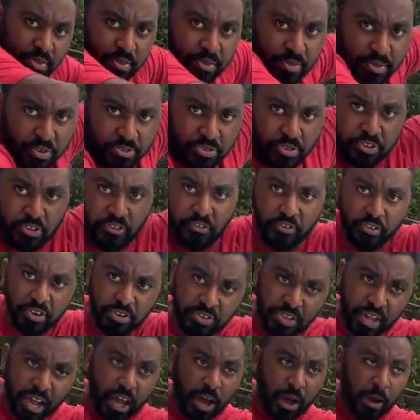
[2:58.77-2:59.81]
this is the
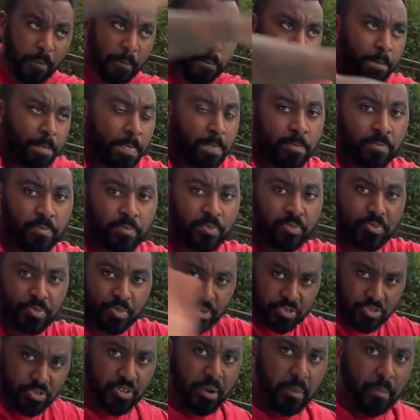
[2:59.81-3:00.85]
freestyle.
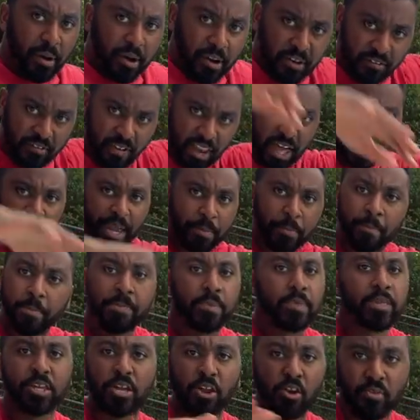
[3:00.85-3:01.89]
This is a butterfly.
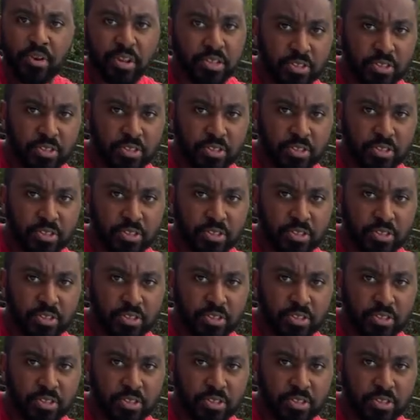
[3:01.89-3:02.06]
You don't need